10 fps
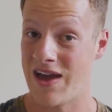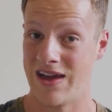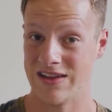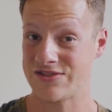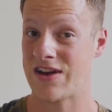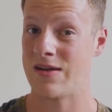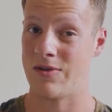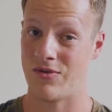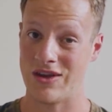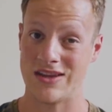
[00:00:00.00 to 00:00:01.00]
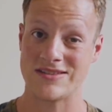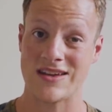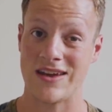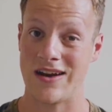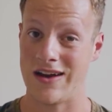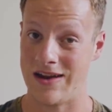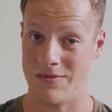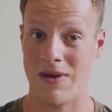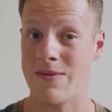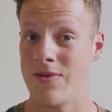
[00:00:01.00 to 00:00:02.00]
Let's try to be realistic here.
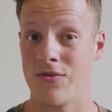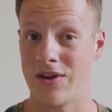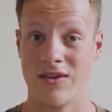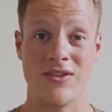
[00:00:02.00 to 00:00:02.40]
It might be really,